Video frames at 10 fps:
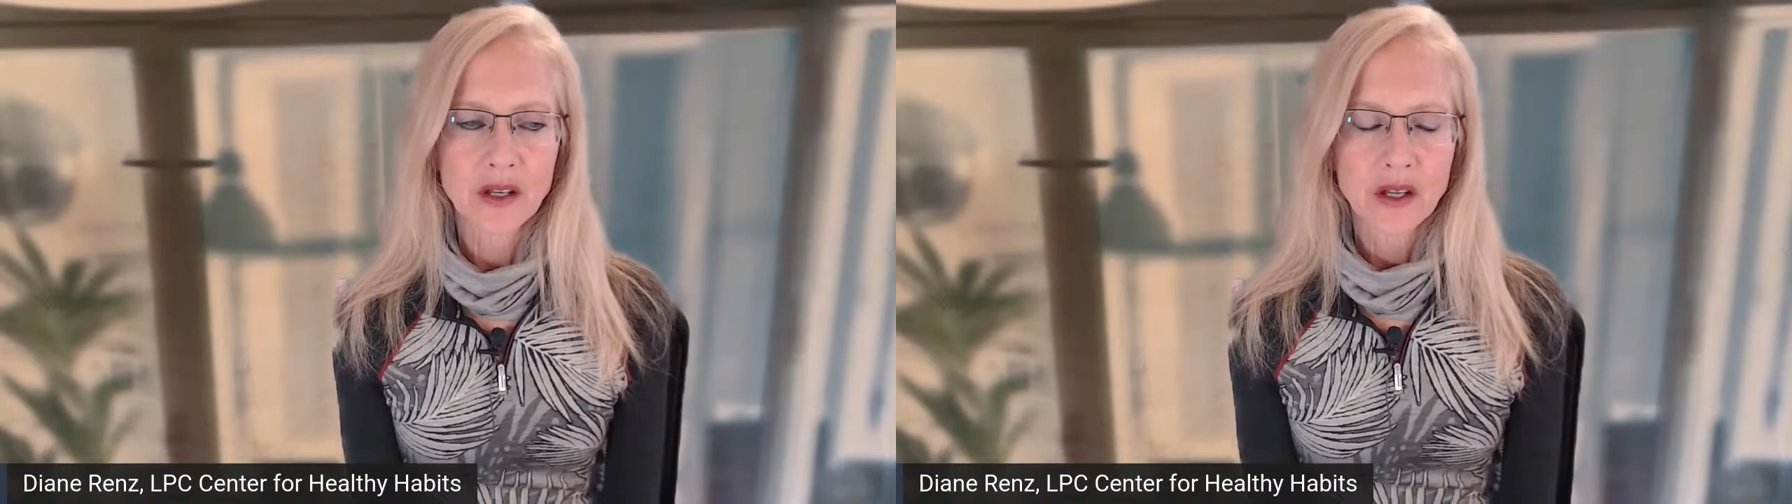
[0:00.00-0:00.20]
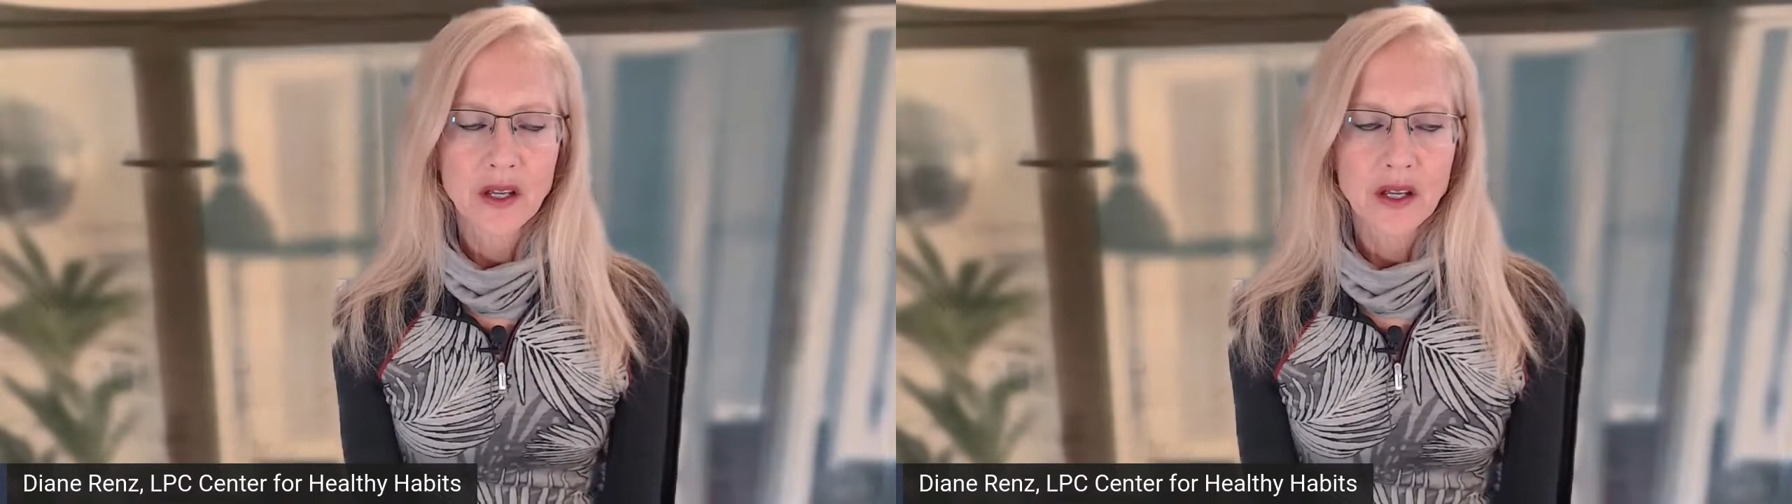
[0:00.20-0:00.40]

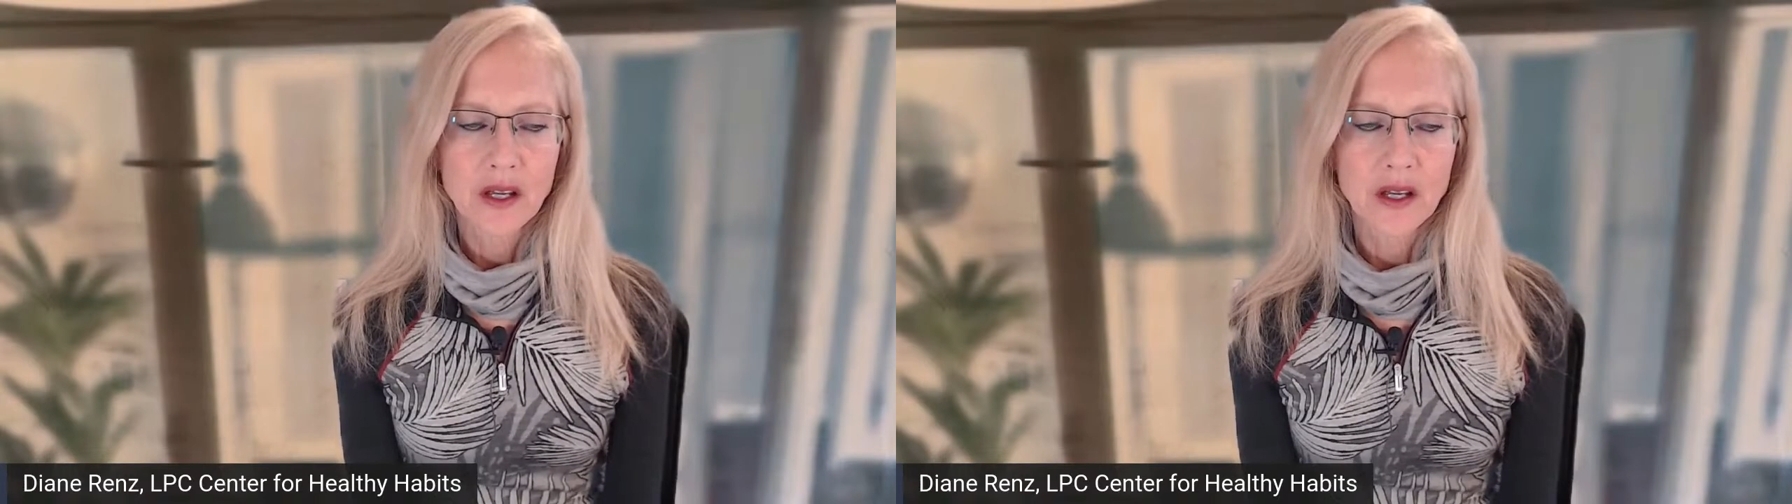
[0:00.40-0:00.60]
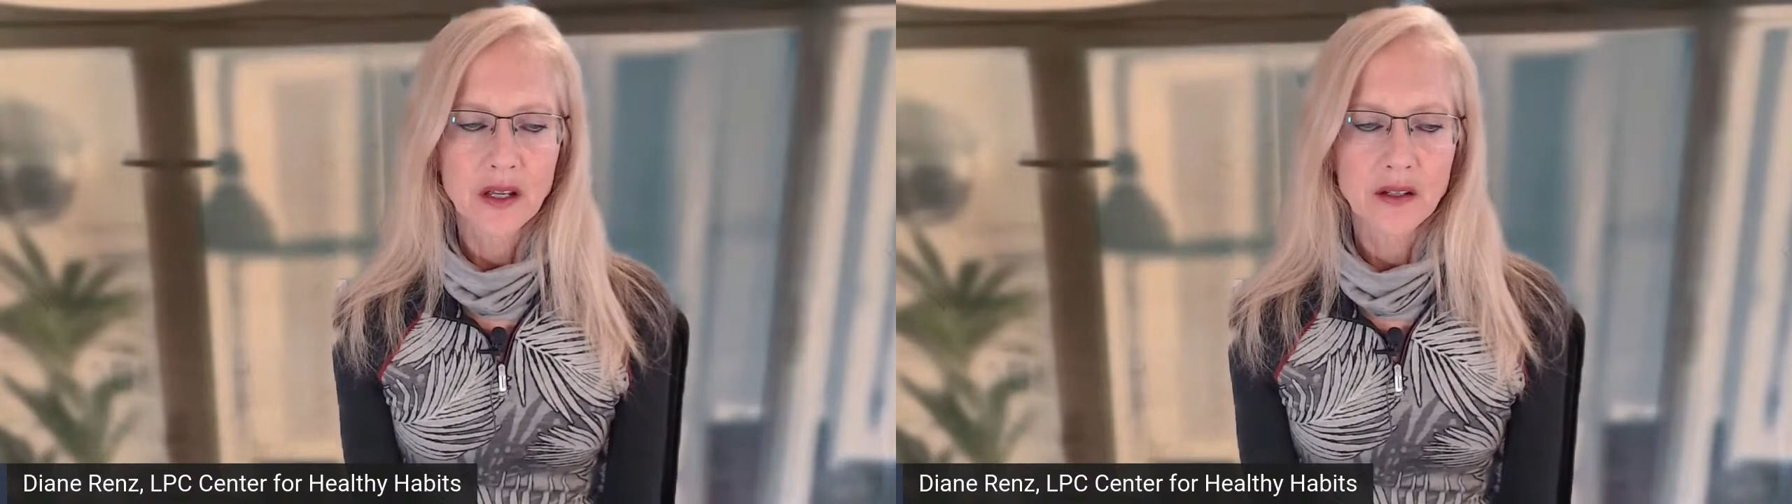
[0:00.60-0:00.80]

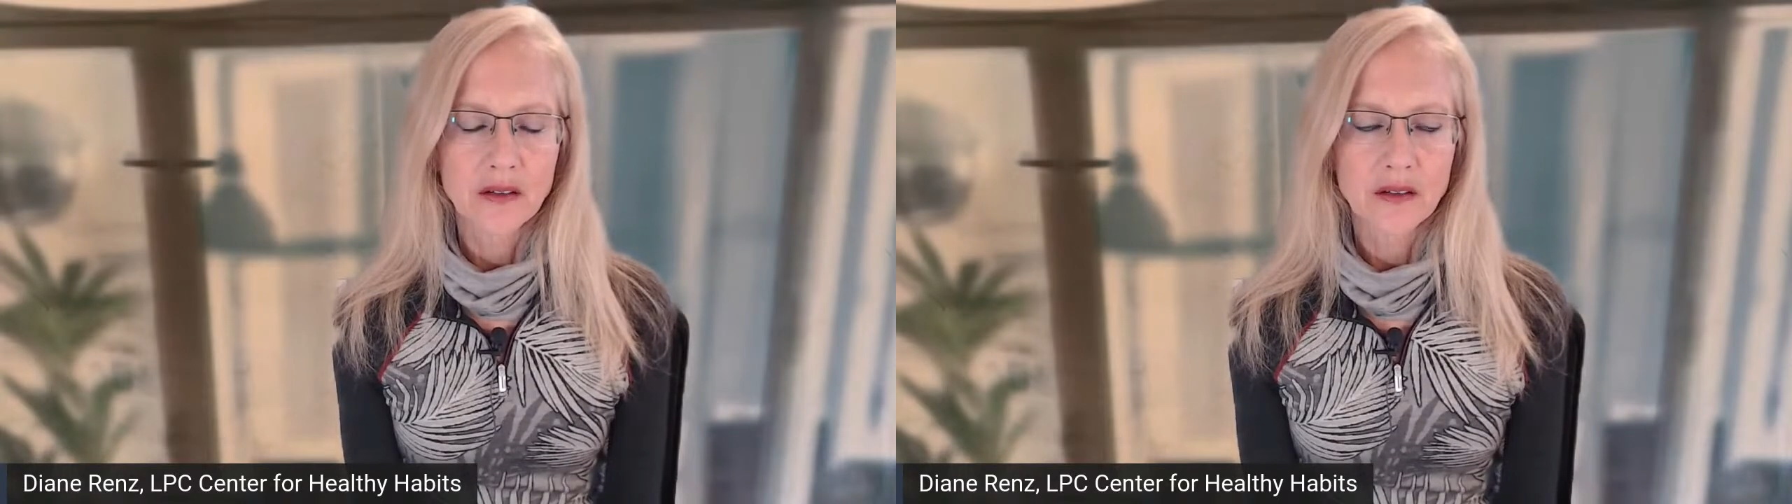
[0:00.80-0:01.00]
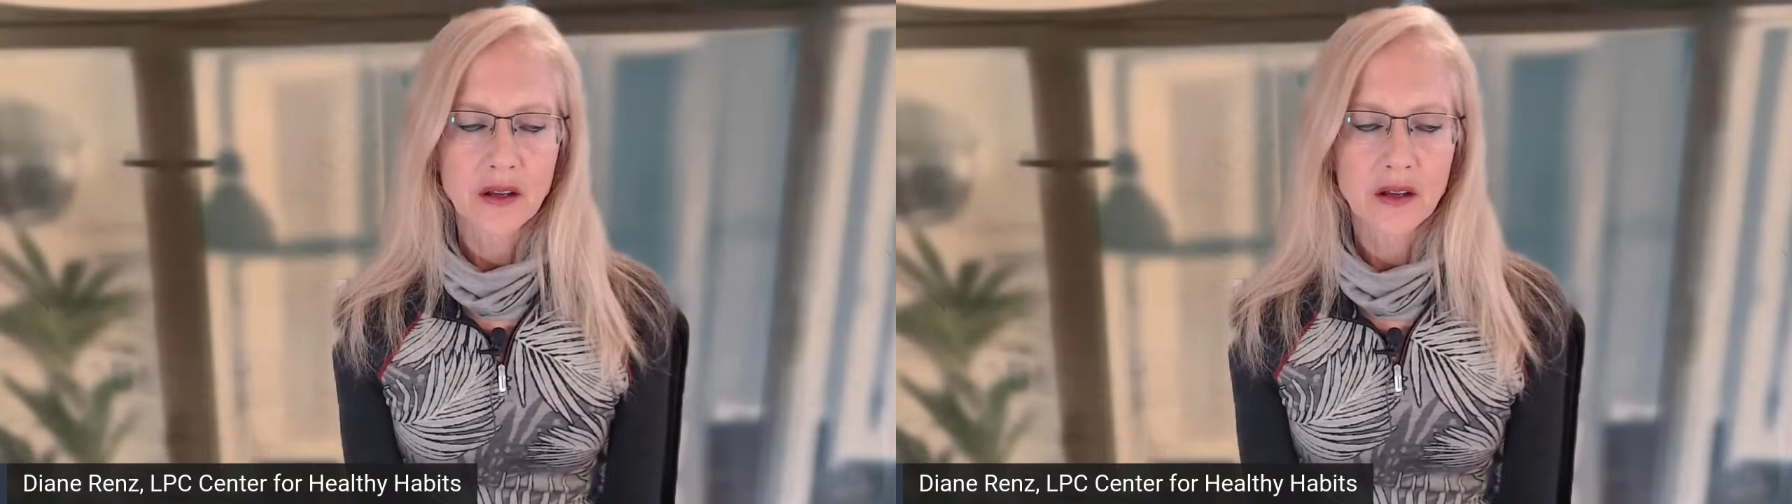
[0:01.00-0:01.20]
And
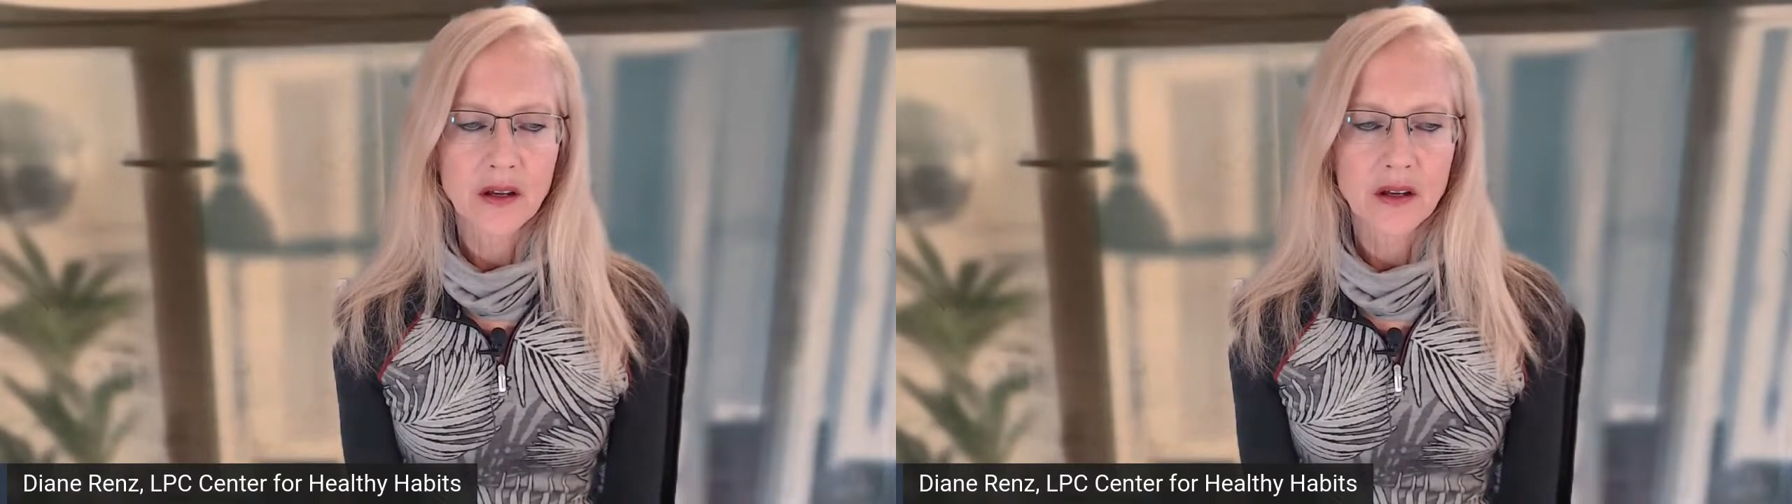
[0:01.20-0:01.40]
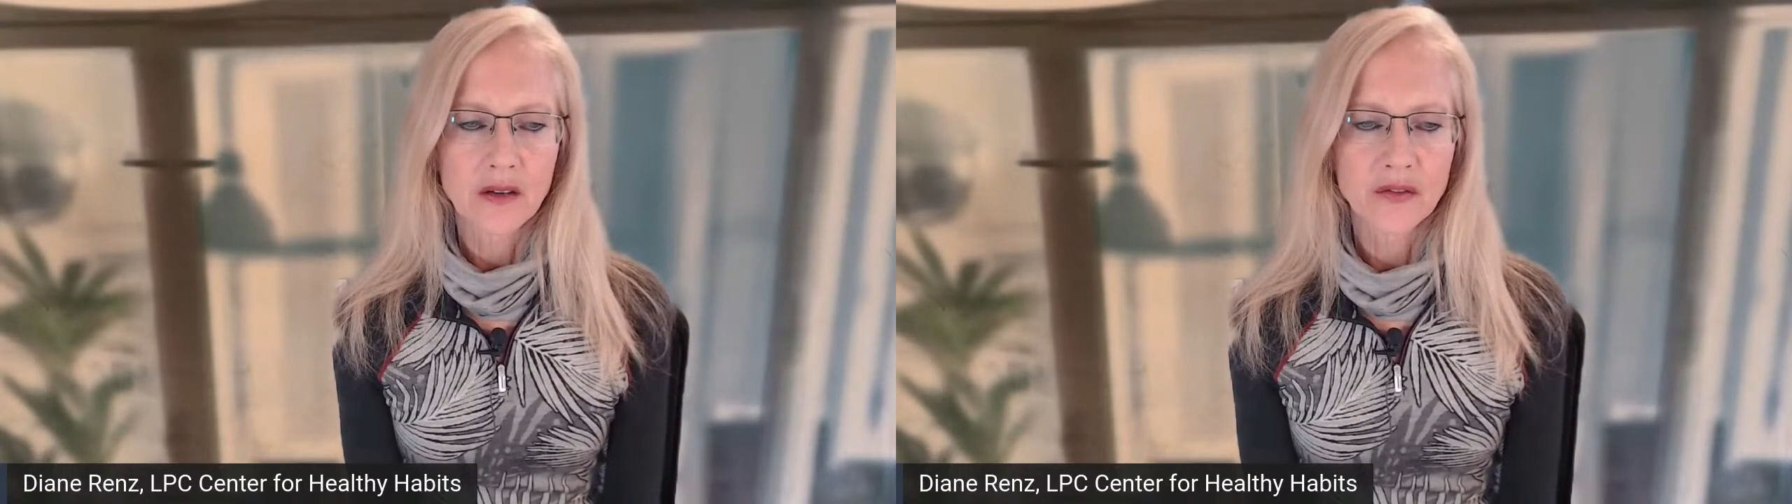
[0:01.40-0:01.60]

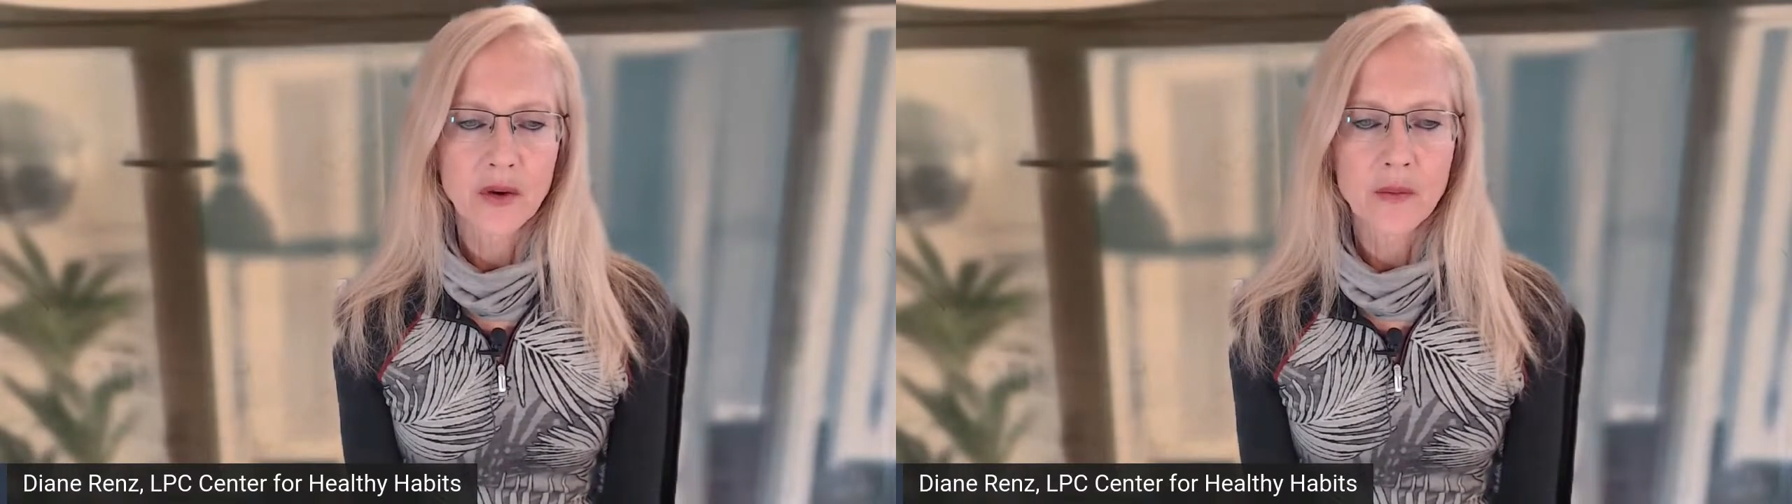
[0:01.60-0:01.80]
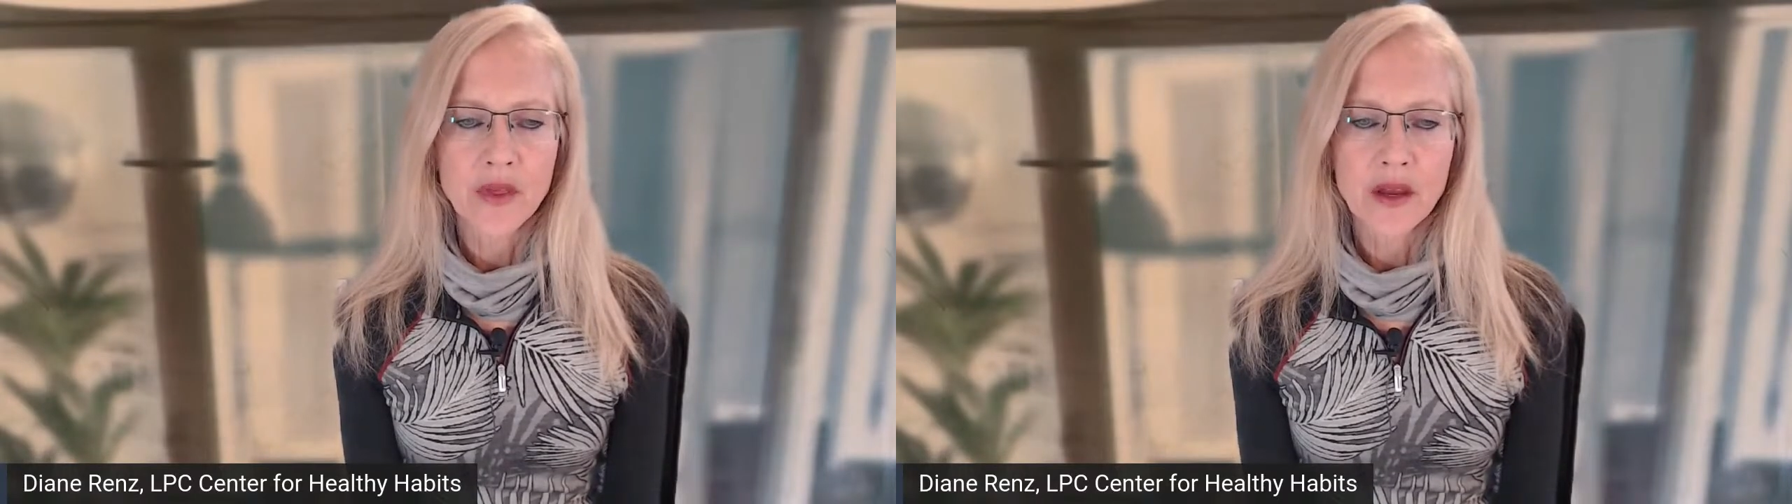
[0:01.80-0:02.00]
from there,